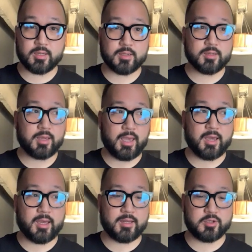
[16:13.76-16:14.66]

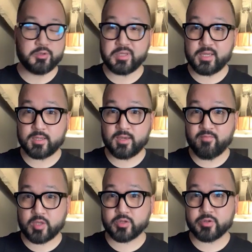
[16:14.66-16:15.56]
and unique
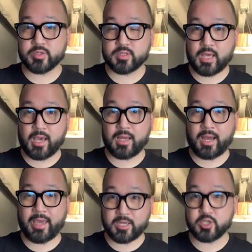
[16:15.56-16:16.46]
investors that I
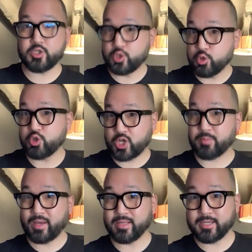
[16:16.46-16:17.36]
actually do check my
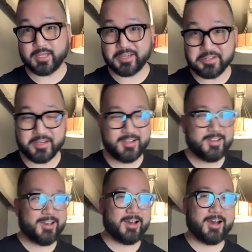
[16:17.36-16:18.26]
LinkedIn.
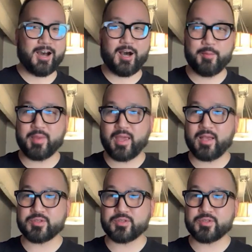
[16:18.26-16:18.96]
Um, and so